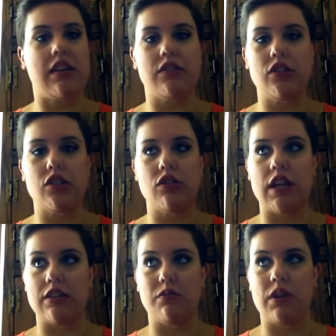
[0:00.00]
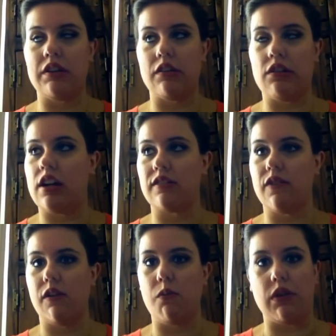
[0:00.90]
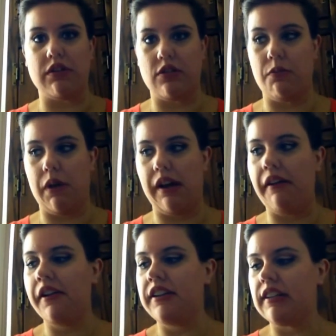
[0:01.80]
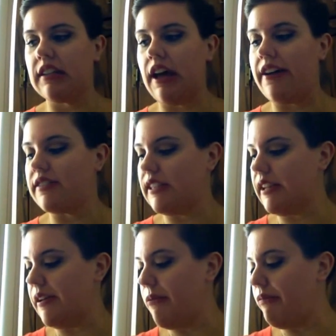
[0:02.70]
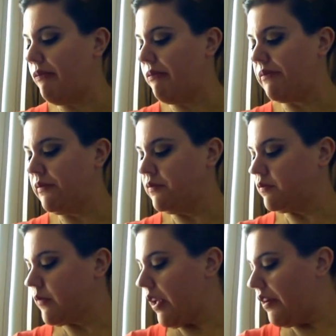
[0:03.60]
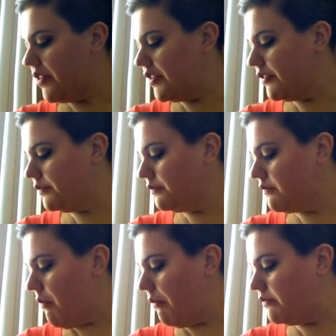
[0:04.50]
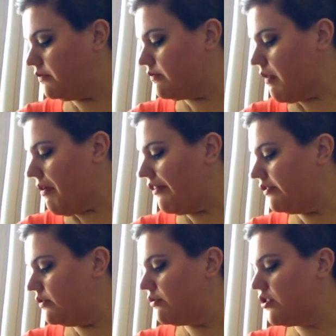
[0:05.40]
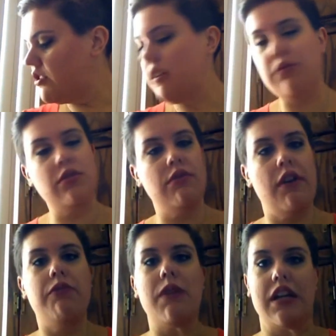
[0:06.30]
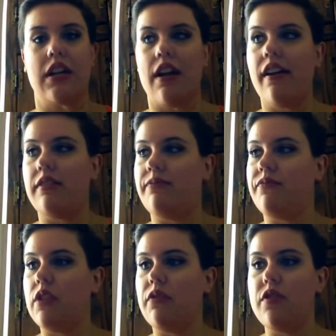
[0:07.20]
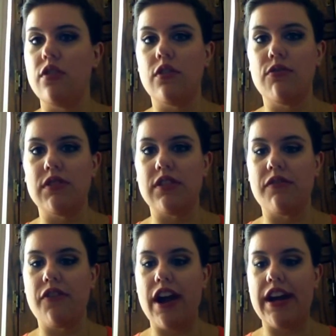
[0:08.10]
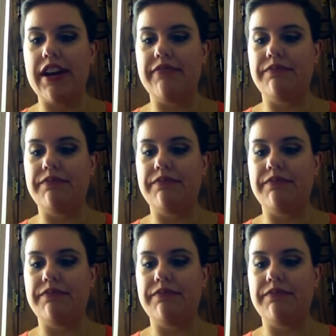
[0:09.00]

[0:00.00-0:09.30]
So just two days, one CrossFit and one Zumba class. And, you know, it was just, it was a rough week. I had, the funeral was on Friday.